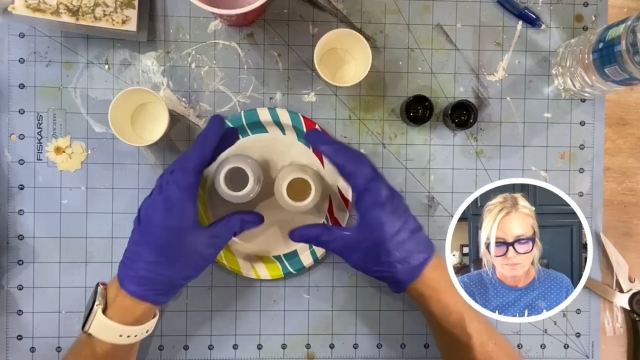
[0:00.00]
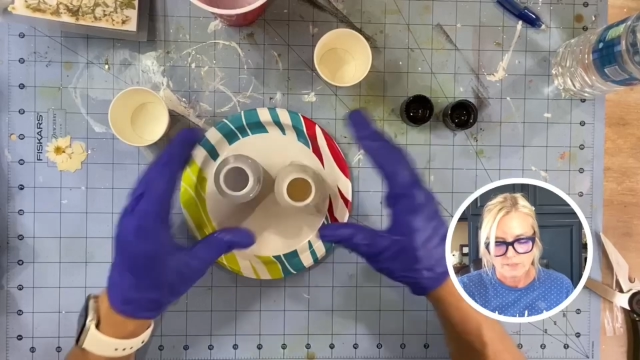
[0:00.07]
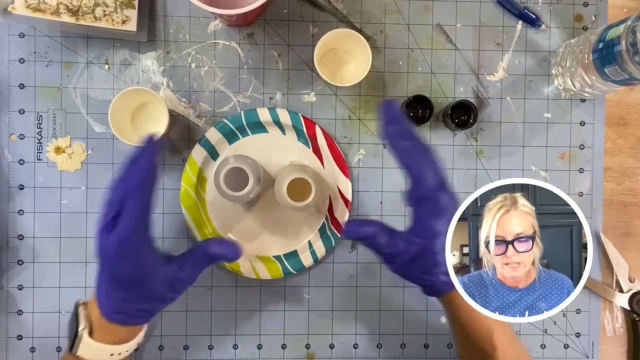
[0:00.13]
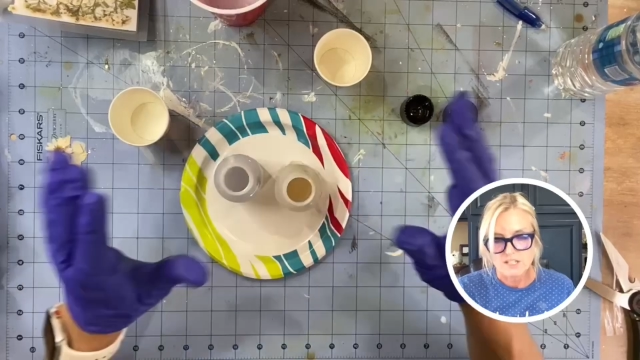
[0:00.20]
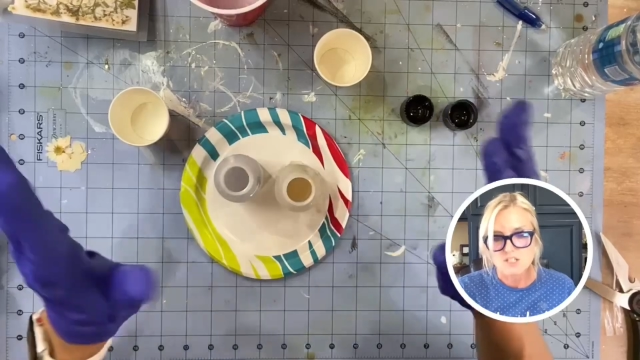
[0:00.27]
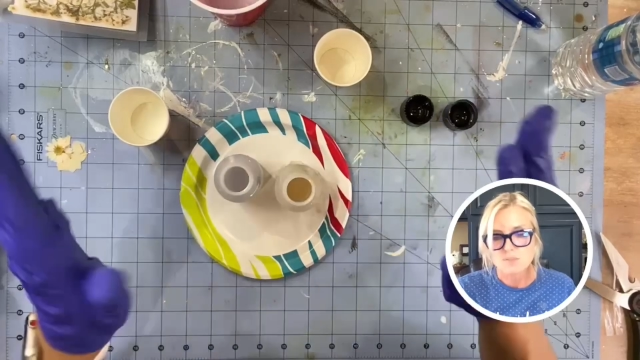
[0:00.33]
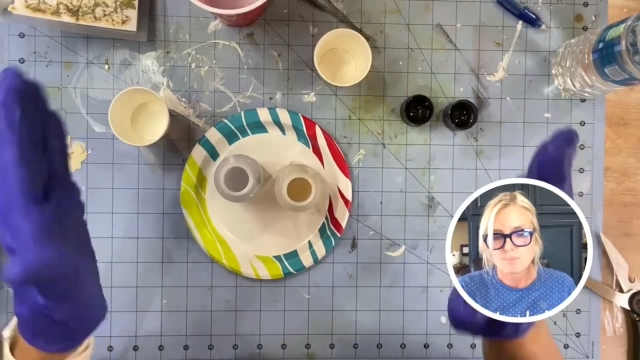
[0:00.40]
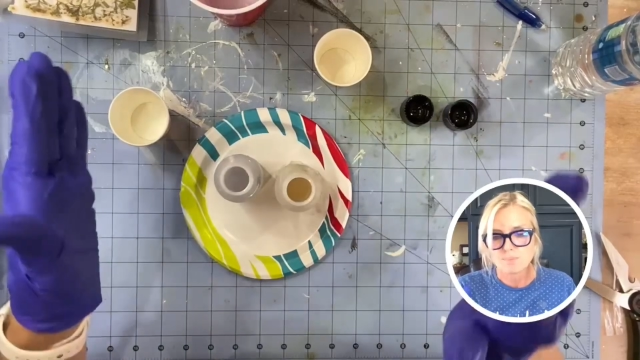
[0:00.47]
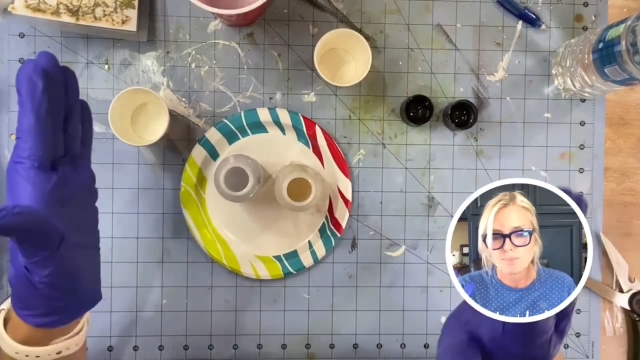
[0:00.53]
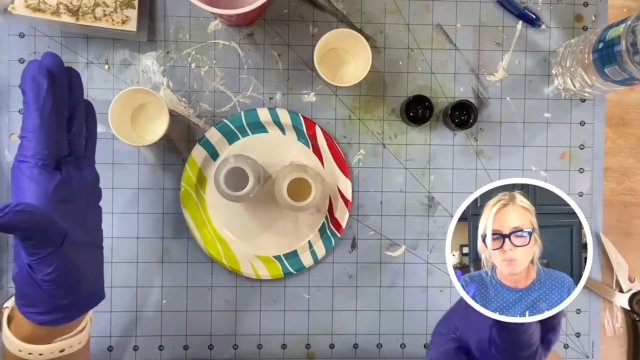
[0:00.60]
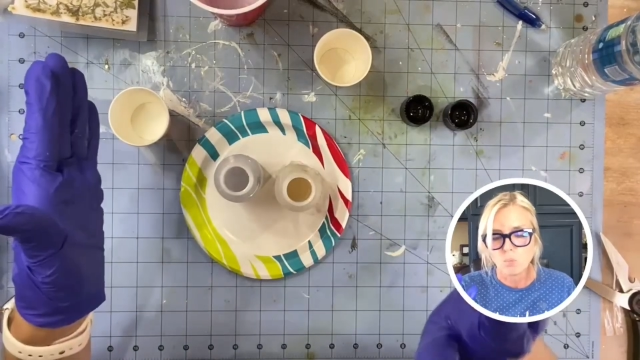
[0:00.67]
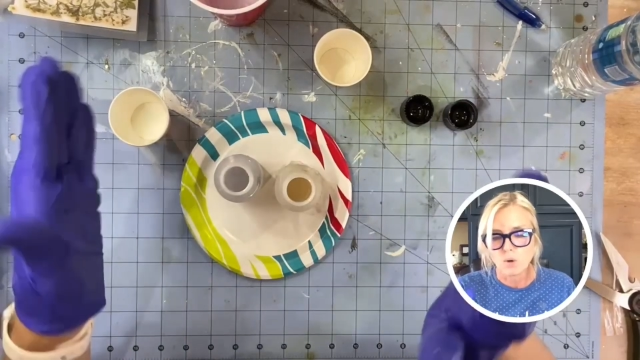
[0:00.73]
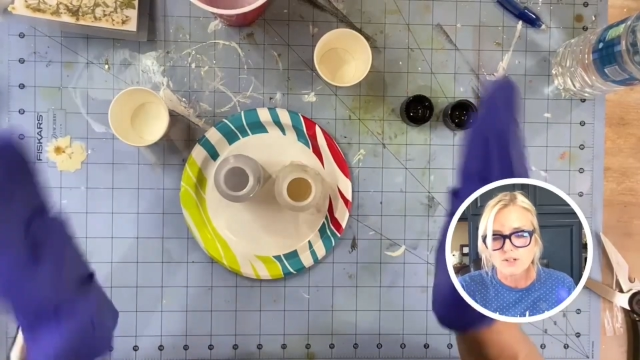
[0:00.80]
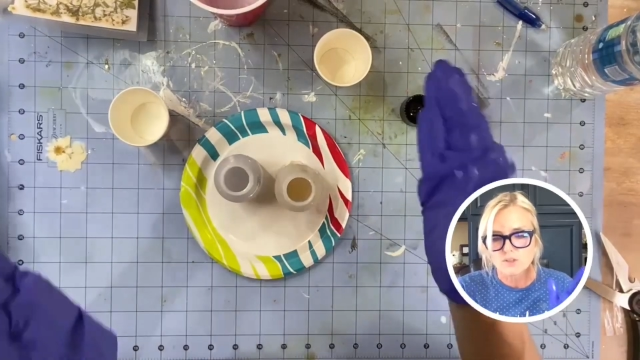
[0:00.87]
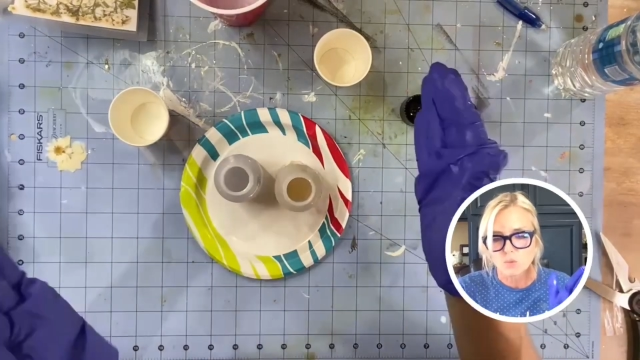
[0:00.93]
it's
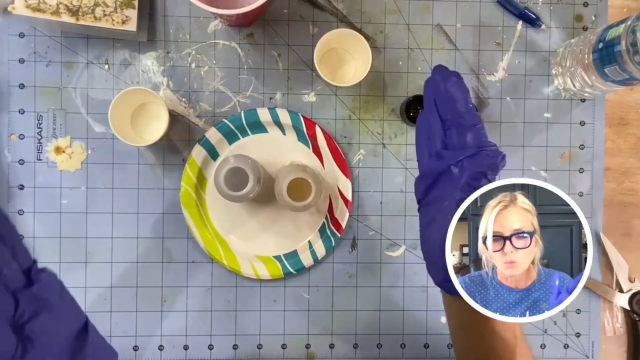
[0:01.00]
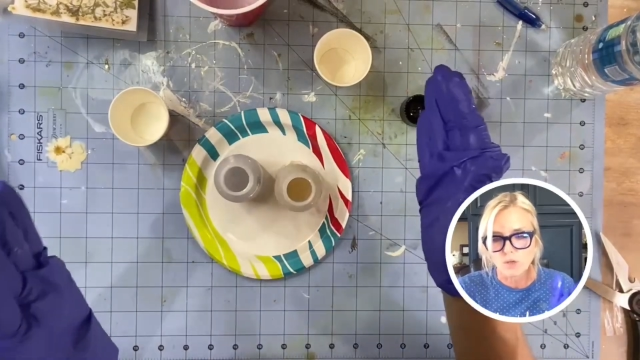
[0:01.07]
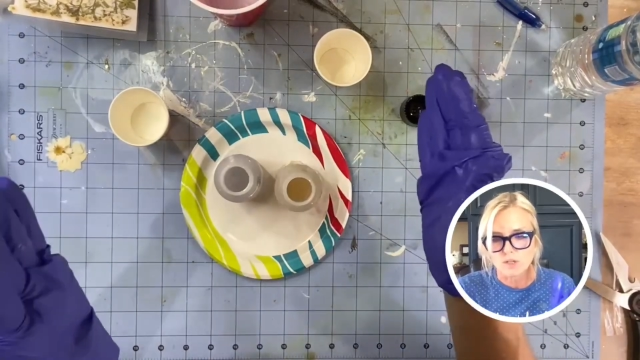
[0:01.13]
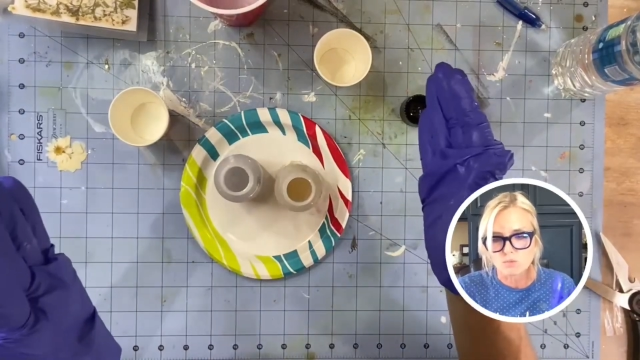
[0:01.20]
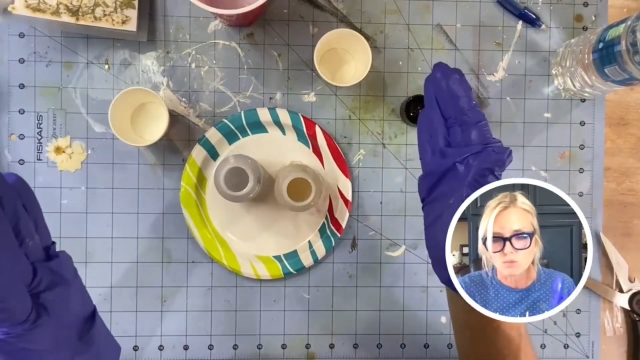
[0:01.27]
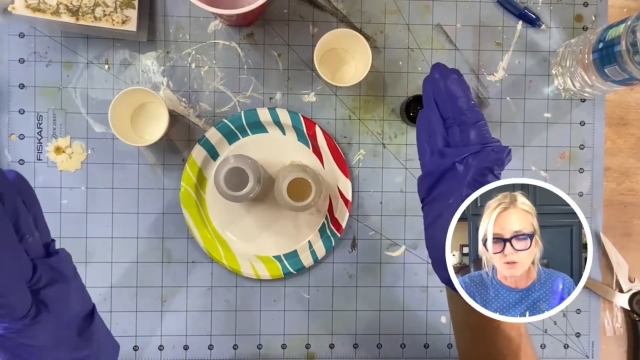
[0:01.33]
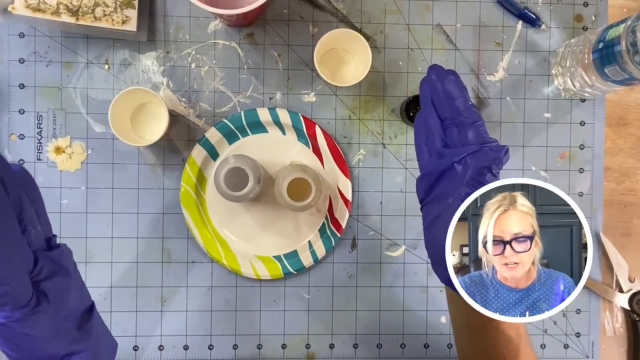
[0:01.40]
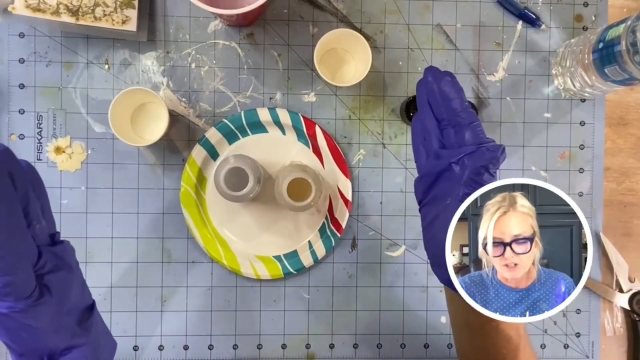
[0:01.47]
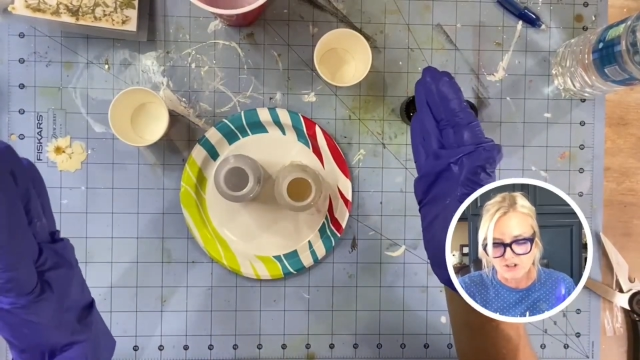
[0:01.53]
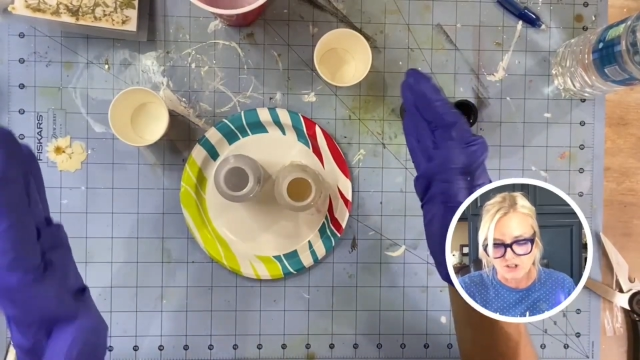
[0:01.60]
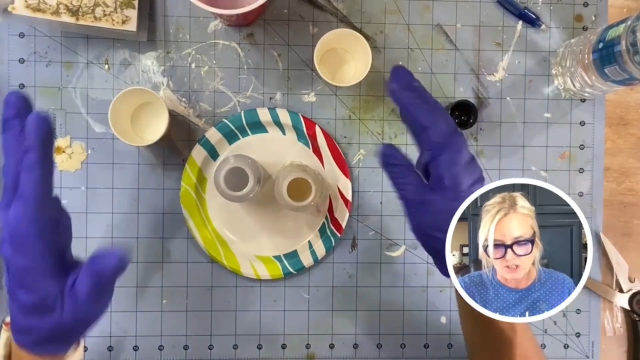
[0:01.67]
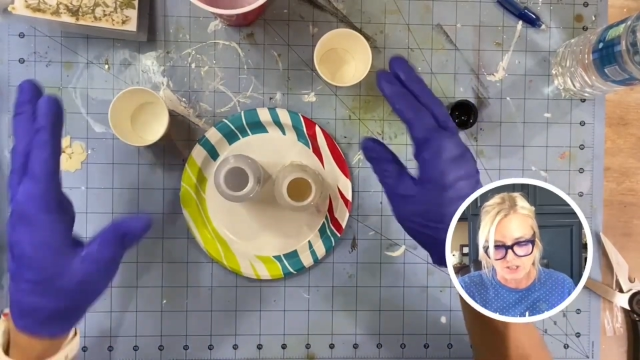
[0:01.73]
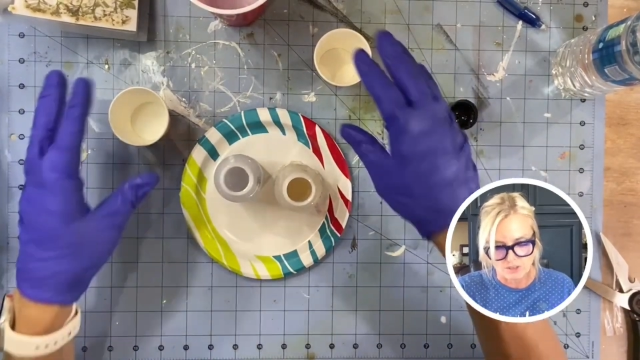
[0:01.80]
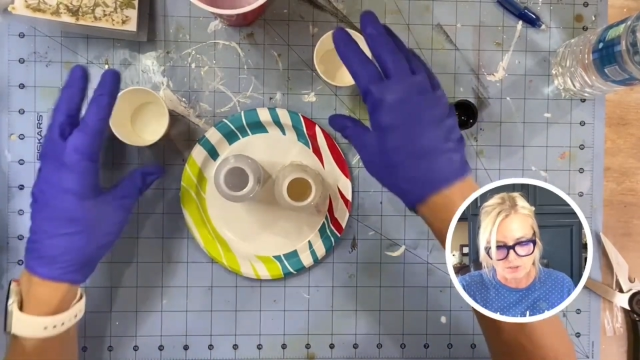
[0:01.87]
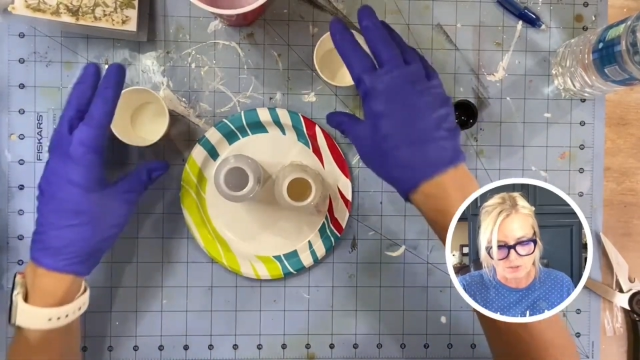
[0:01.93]
one-to-one -one
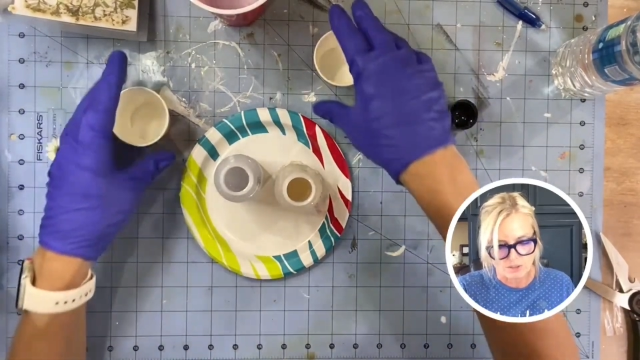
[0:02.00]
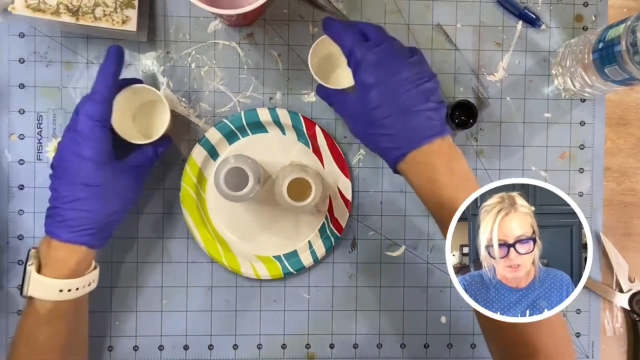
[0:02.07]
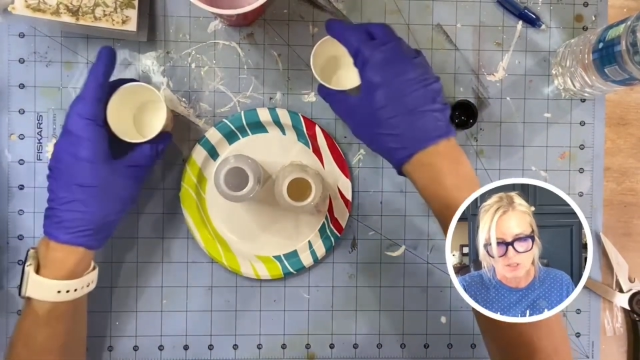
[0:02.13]
ratio.